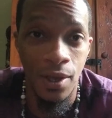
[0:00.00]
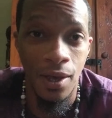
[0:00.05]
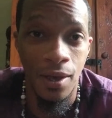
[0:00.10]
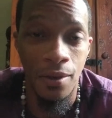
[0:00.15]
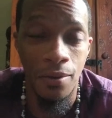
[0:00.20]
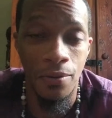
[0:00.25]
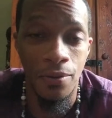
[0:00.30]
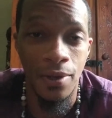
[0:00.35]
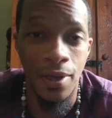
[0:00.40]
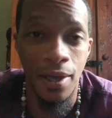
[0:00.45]

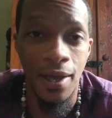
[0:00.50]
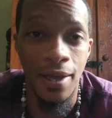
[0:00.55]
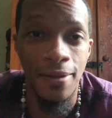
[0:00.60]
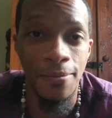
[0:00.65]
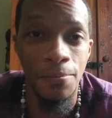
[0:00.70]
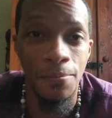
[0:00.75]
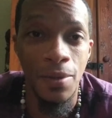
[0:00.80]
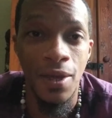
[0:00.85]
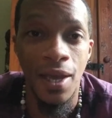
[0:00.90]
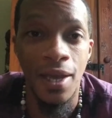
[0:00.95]
Okay,
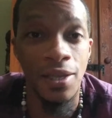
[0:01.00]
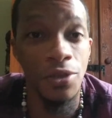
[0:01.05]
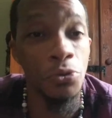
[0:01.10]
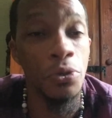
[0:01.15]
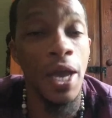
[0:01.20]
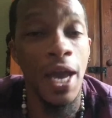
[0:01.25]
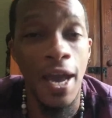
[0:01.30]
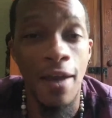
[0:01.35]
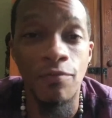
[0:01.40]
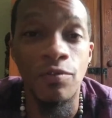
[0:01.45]
and you
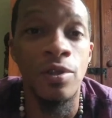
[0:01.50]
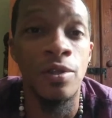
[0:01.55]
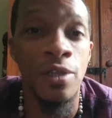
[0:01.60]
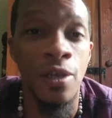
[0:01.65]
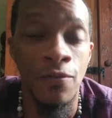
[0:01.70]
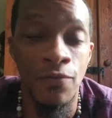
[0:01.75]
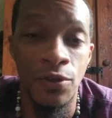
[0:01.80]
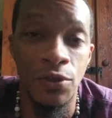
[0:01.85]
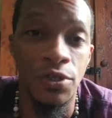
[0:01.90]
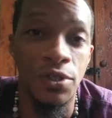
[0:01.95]
have to
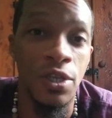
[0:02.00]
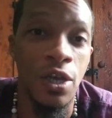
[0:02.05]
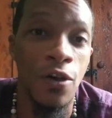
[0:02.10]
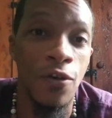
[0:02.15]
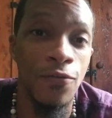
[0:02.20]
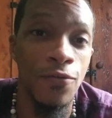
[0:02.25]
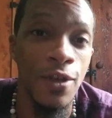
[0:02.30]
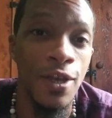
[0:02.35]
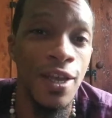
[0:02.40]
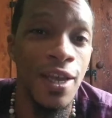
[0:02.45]
love
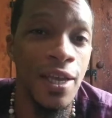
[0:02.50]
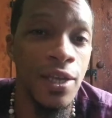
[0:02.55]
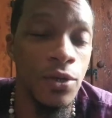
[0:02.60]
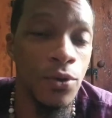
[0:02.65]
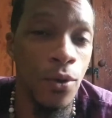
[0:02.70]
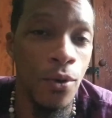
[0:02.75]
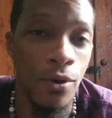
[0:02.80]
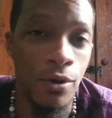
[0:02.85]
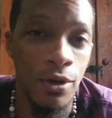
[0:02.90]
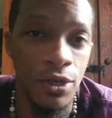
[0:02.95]
yourself in
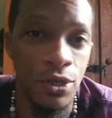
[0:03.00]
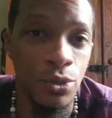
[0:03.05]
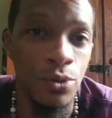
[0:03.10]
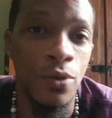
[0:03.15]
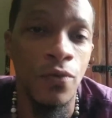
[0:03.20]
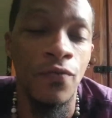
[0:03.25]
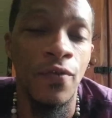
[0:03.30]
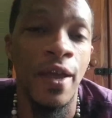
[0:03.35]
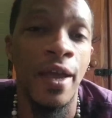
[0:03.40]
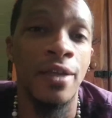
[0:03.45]
order to
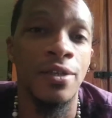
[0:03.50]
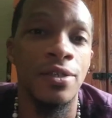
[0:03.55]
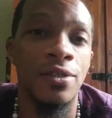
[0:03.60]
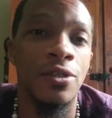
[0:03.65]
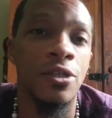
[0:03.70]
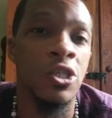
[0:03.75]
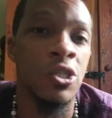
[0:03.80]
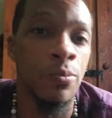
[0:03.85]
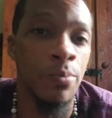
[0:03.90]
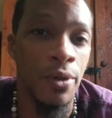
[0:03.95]
advance in
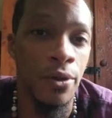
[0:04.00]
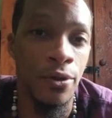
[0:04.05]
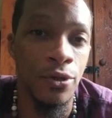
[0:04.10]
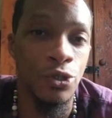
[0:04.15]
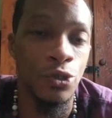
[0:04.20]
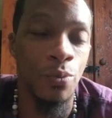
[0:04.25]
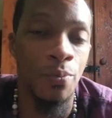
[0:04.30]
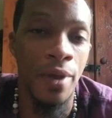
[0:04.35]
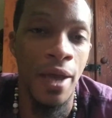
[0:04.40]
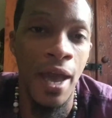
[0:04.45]
the
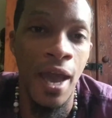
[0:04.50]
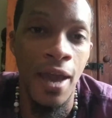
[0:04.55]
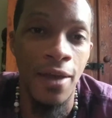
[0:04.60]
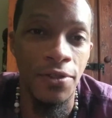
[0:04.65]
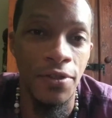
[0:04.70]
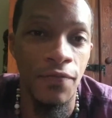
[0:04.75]
spiritual path.